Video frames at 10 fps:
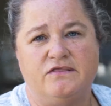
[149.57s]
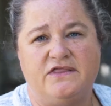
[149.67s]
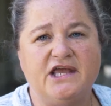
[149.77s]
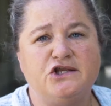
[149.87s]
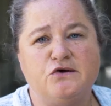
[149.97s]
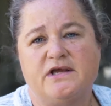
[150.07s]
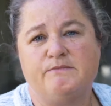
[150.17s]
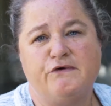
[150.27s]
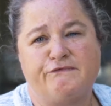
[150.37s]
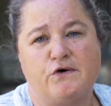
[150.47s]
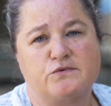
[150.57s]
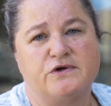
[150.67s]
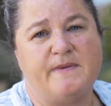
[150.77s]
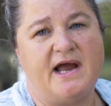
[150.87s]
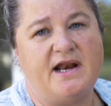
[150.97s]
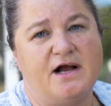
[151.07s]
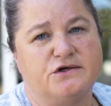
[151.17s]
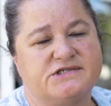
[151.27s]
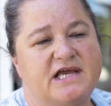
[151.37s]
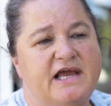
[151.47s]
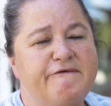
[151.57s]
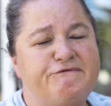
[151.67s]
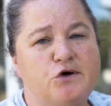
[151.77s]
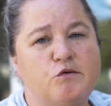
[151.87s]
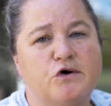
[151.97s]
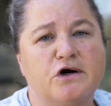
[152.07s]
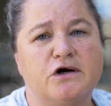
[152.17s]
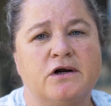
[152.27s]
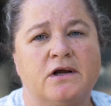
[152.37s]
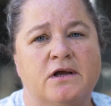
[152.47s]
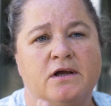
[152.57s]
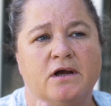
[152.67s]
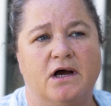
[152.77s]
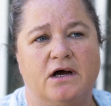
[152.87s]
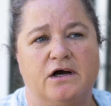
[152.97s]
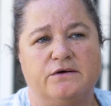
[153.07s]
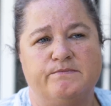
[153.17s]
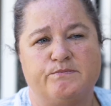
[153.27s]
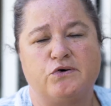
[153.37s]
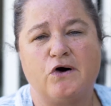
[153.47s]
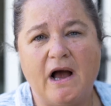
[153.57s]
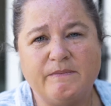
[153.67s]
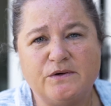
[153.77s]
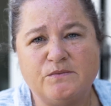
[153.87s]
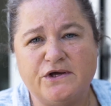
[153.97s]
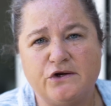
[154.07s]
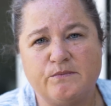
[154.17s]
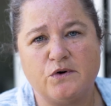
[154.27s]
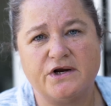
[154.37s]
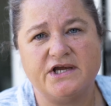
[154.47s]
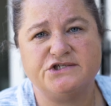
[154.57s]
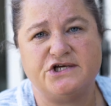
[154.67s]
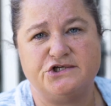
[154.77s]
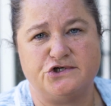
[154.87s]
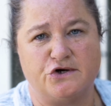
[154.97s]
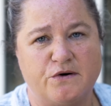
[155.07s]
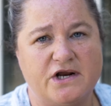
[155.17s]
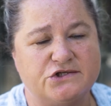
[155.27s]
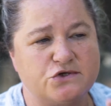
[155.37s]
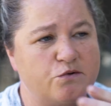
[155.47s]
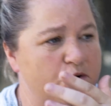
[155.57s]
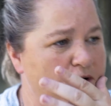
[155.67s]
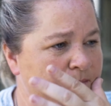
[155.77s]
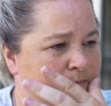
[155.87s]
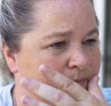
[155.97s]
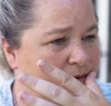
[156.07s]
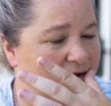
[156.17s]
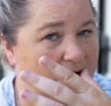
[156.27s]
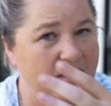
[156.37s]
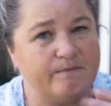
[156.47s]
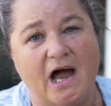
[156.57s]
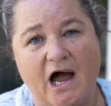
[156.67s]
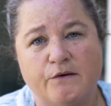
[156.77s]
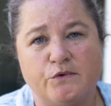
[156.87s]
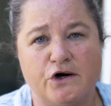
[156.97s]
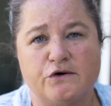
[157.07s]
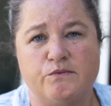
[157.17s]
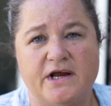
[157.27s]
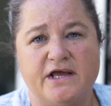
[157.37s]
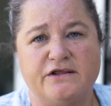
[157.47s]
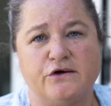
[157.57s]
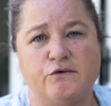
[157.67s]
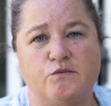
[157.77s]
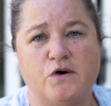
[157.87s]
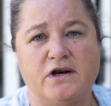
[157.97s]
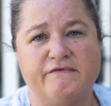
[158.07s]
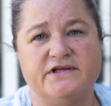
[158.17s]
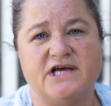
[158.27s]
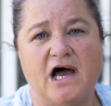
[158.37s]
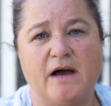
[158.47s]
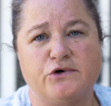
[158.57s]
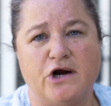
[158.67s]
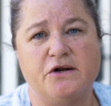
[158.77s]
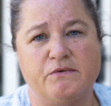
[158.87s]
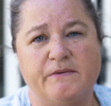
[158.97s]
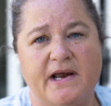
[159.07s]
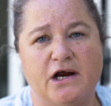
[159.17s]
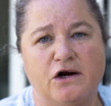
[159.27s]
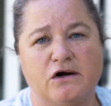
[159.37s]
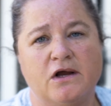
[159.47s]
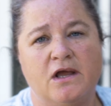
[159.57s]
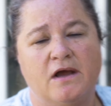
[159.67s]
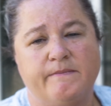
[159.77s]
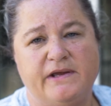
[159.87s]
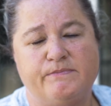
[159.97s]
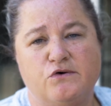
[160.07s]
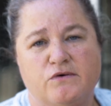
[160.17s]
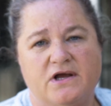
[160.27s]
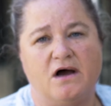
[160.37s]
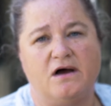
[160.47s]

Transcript: Then you can move forward with buying a house. If your problem with your mortgage is your credit score, I work with one of the top credit repair people